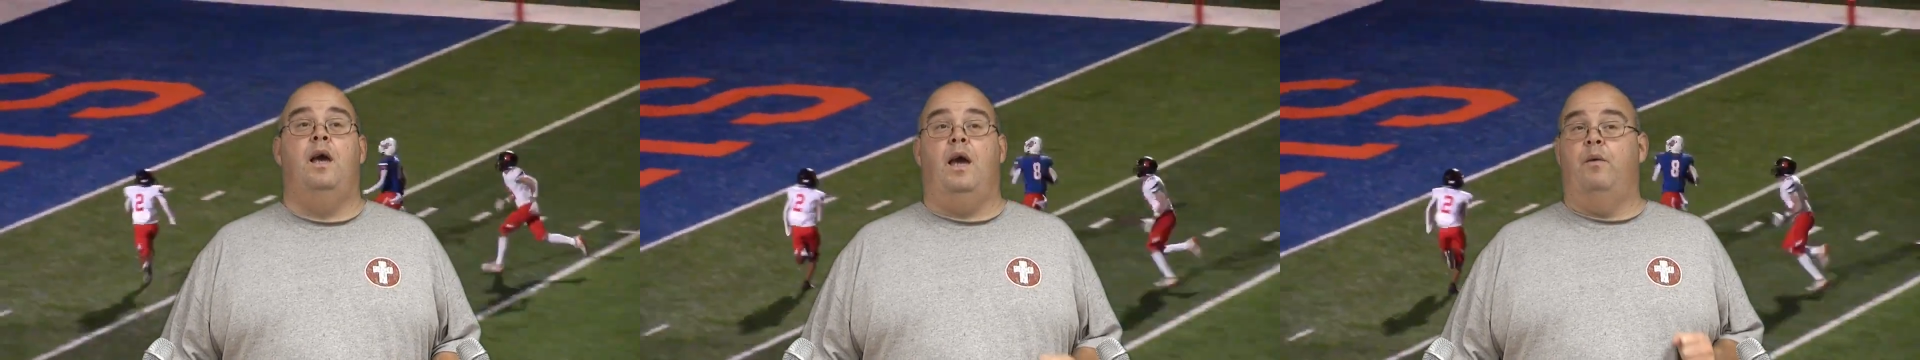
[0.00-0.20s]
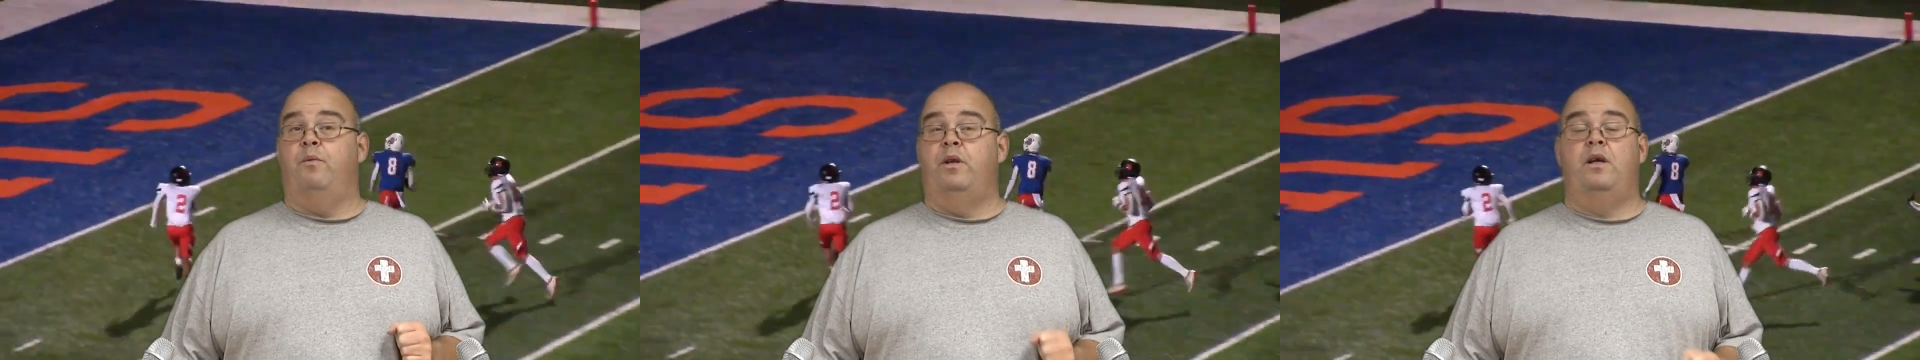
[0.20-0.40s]

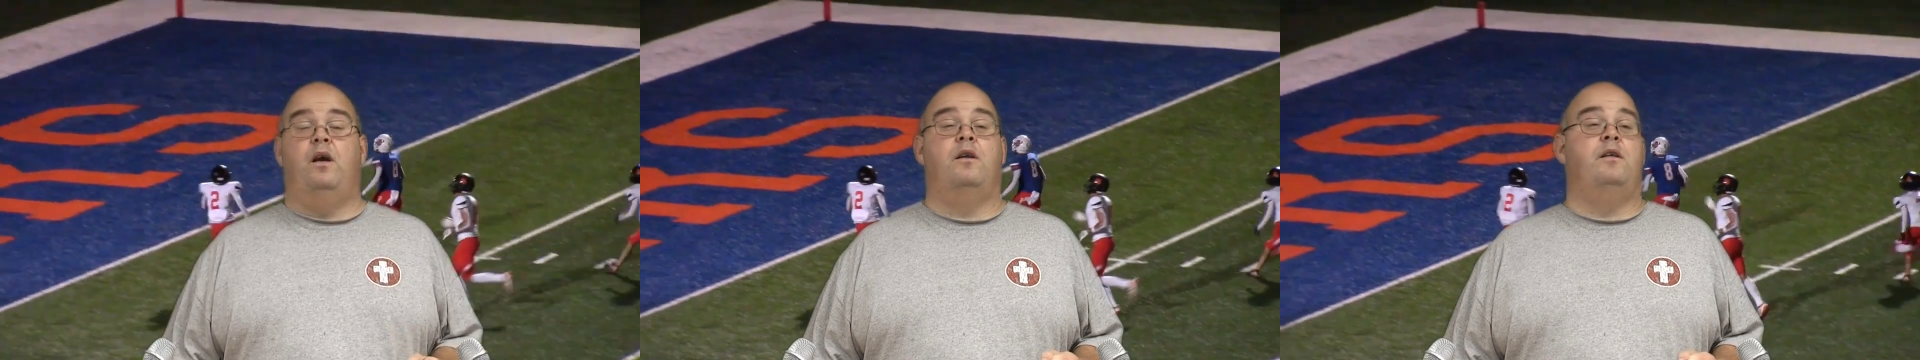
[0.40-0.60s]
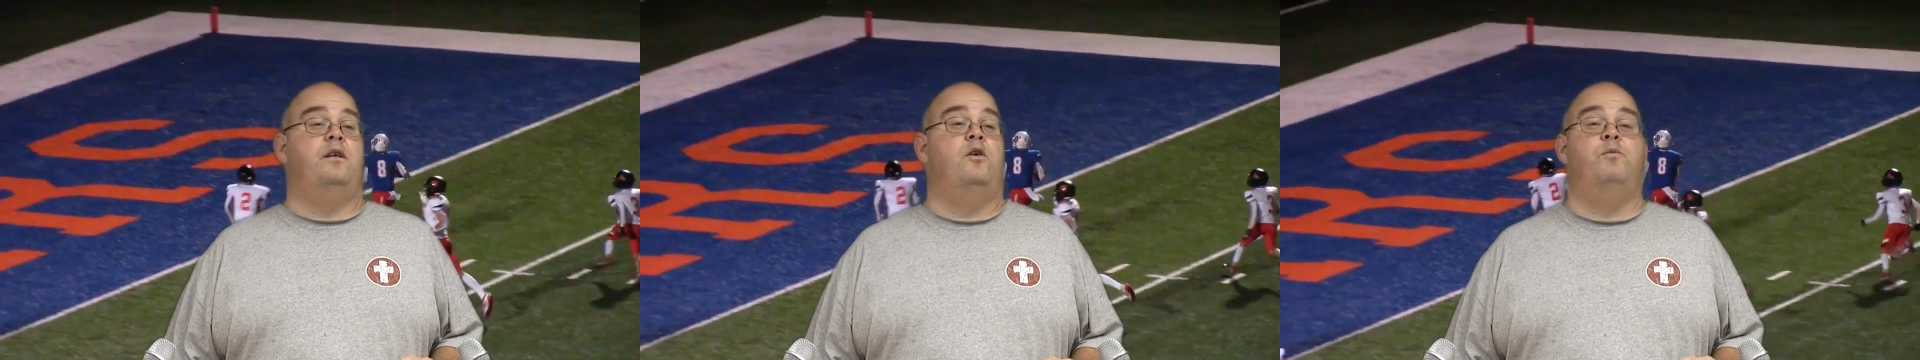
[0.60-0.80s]
And when he
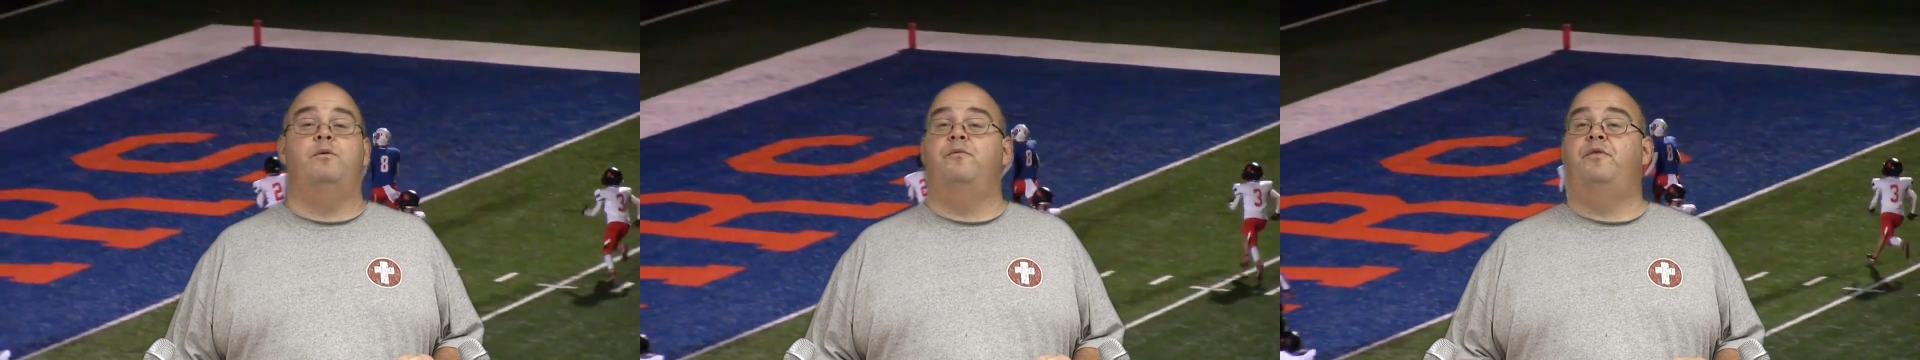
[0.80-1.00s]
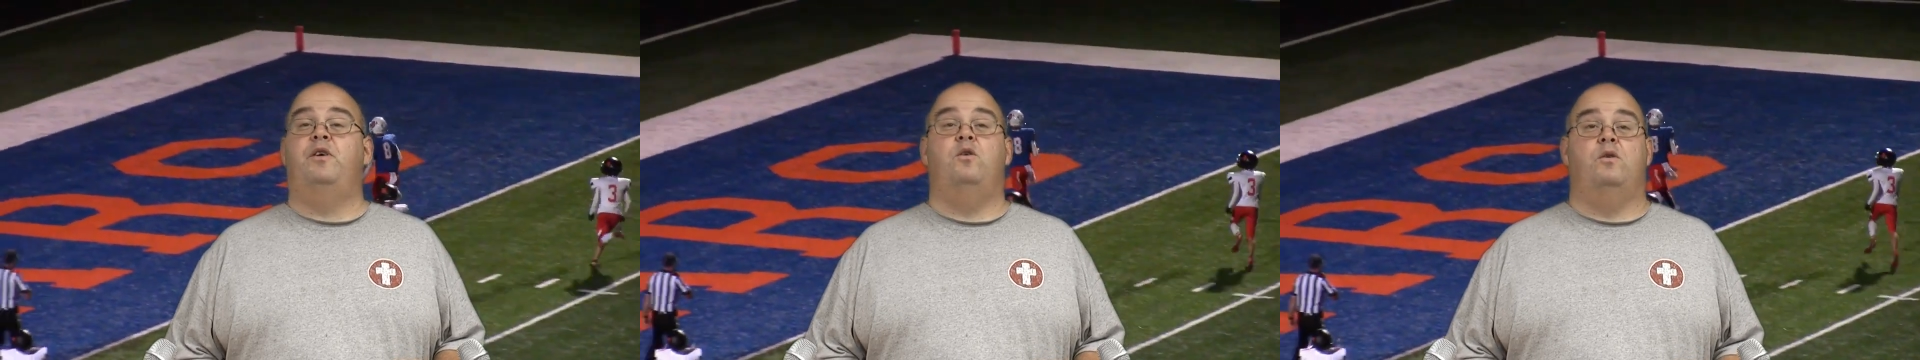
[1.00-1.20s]
got in
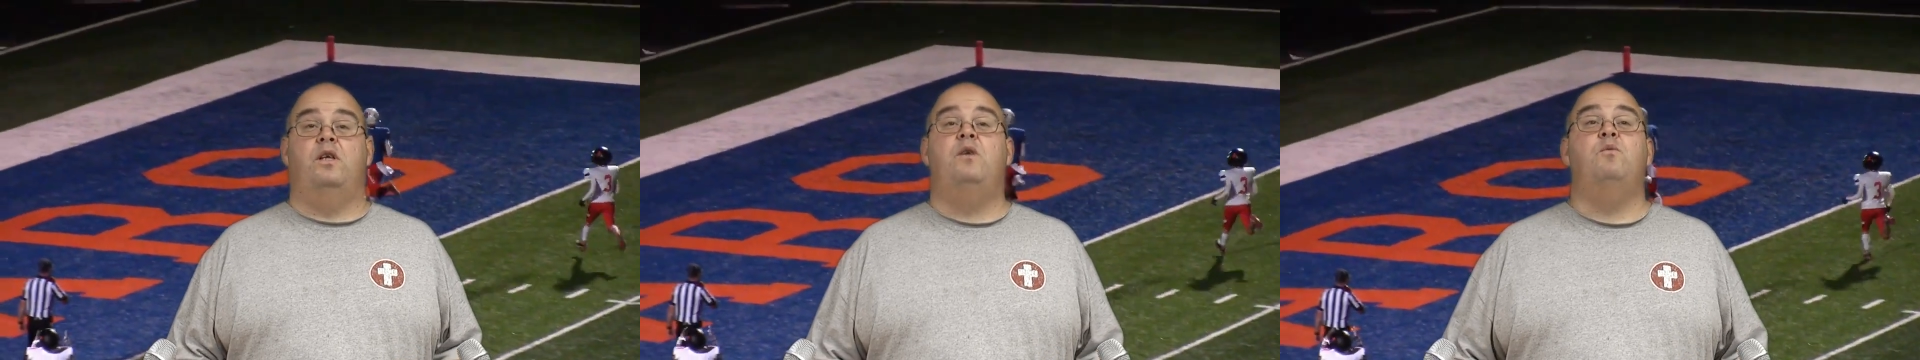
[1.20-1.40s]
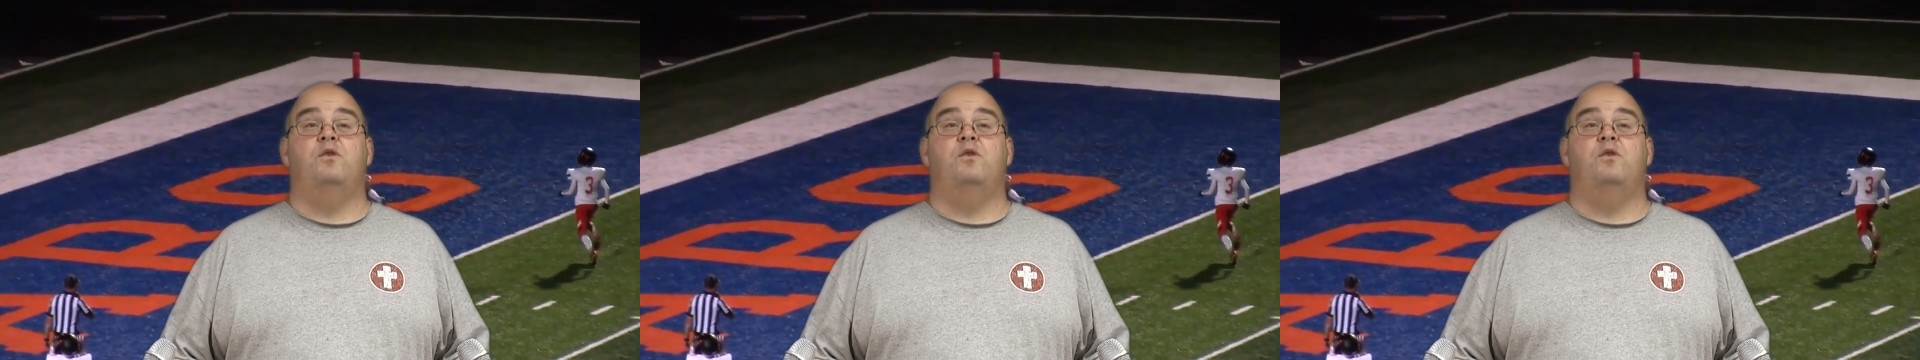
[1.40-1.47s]
open field, he